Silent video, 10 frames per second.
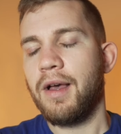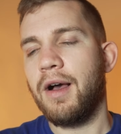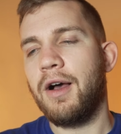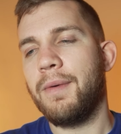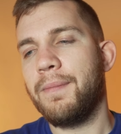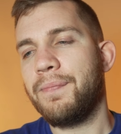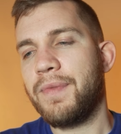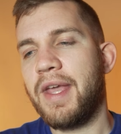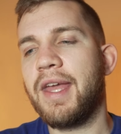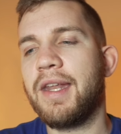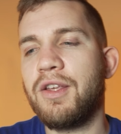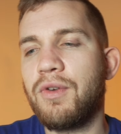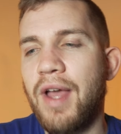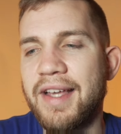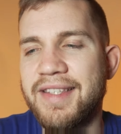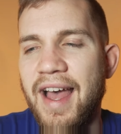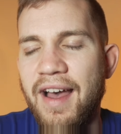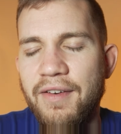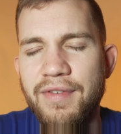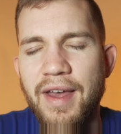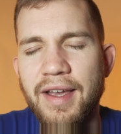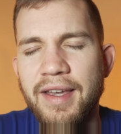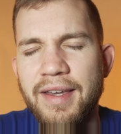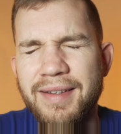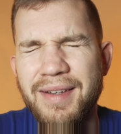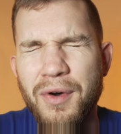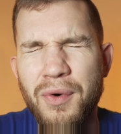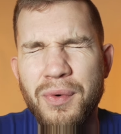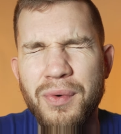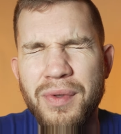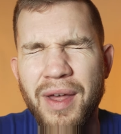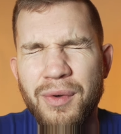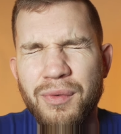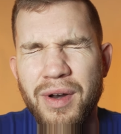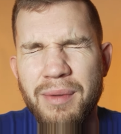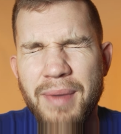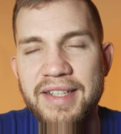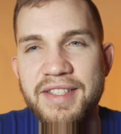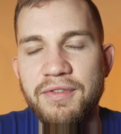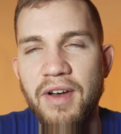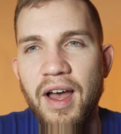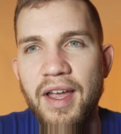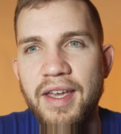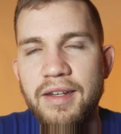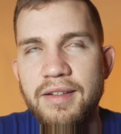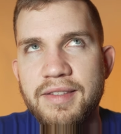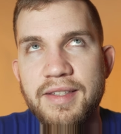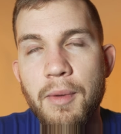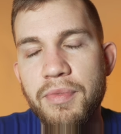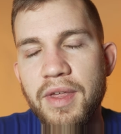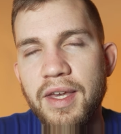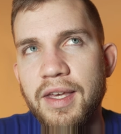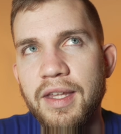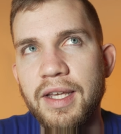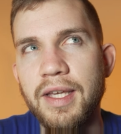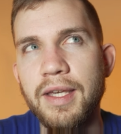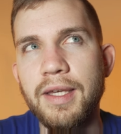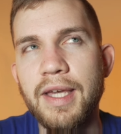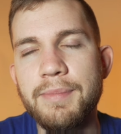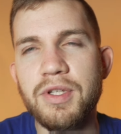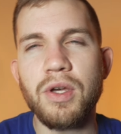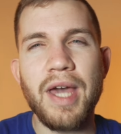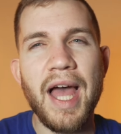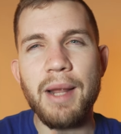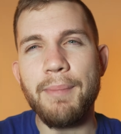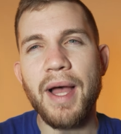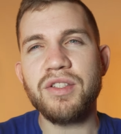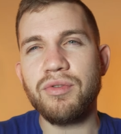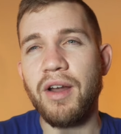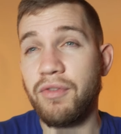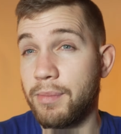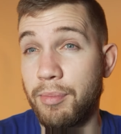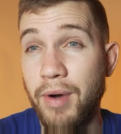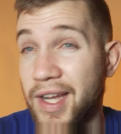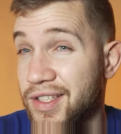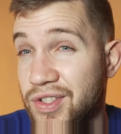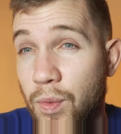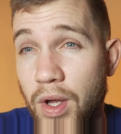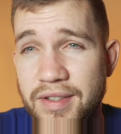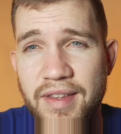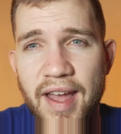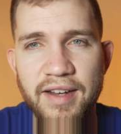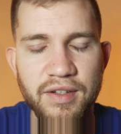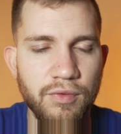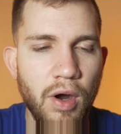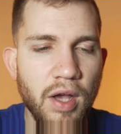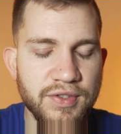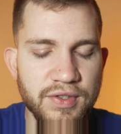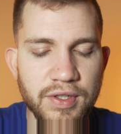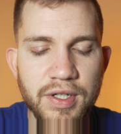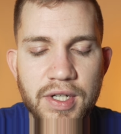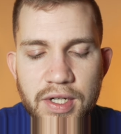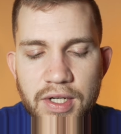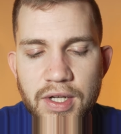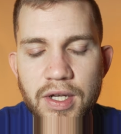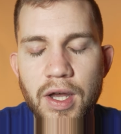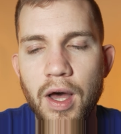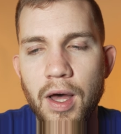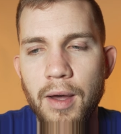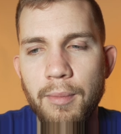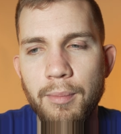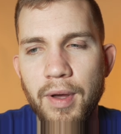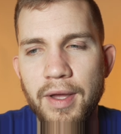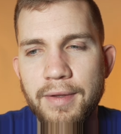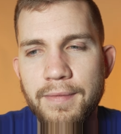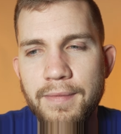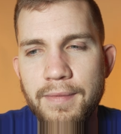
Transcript: Um, and you guys have that. Oh, that running back, Divine something, and he keeps kind of bouncing around from the practice squad to the active roster. Um, but